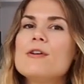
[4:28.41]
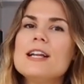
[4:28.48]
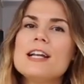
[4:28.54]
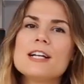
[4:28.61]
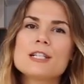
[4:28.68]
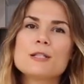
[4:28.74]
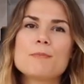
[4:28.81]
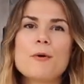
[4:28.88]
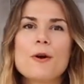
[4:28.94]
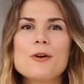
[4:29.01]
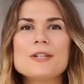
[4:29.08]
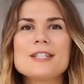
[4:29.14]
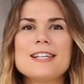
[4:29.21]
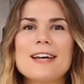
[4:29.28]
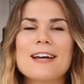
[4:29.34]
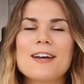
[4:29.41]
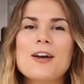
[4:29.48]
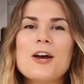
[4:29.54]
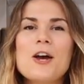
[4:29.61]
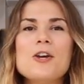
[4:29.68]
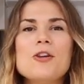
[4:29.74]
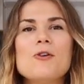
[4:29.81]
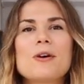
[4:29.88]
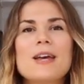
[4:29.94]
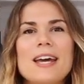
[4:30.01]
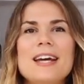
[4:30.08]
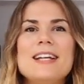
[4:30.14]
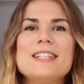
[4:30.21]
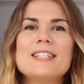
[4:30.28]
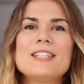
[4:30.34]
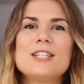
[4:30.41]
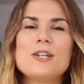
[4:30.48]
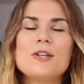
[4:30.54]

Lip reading: Really exposing your kids